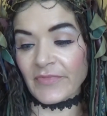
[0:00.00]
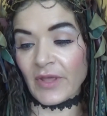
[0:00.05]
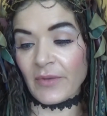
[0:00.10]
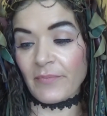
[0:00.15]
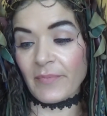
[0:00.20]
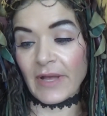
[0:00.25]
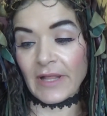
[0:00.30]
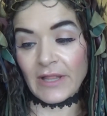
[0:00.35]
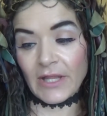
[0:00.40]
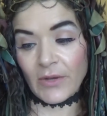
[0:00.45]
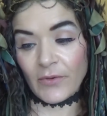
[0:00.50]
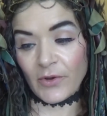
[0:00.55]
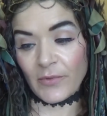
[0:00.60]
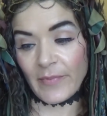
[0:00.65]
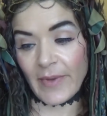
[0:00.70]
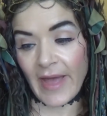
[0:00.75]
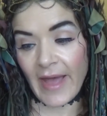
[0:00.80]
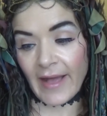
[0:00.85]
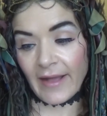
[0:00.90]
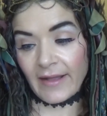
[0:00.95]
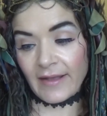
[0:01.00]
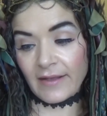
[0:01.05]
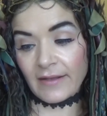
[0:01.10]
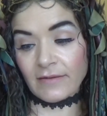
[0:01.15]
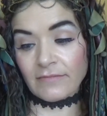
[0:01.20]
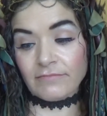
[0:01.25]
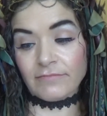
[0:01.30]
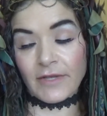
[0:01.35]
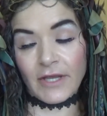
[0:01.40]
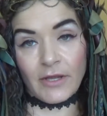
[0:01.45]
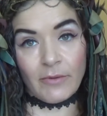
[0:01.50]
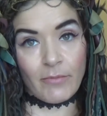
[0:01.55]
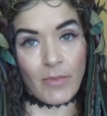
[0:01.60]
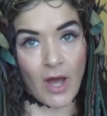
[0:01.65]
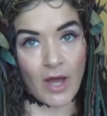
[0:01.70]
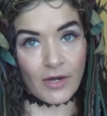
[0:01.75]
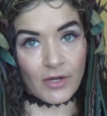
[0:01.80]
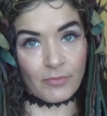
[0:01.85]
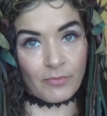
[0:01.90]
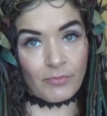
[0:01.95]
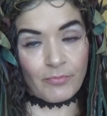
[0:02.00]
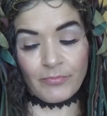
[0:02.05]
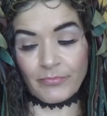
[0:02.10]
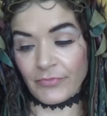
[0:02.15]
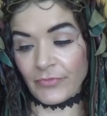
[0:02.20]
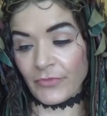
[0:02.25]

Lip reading: my lower back and bottom